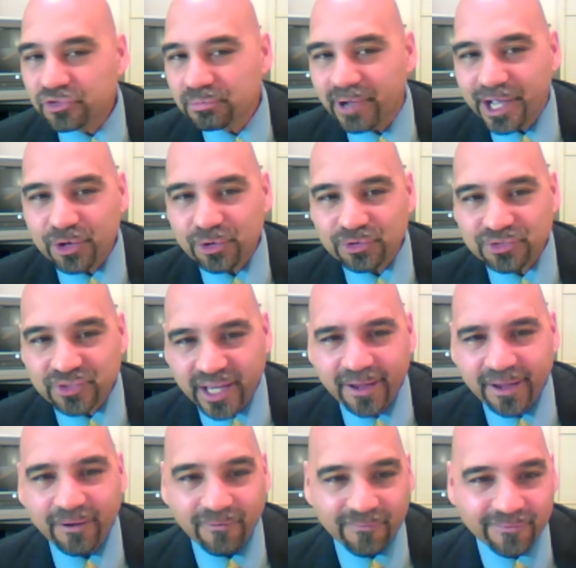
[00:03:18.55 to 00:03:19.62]
And it was
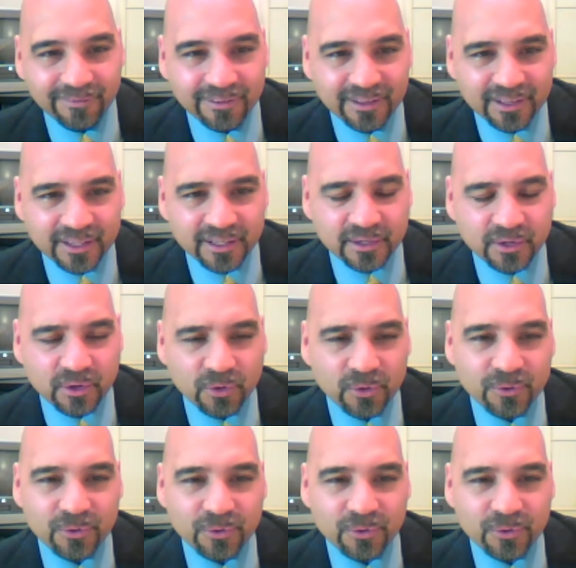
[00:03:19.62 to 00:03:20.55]
Michael Dell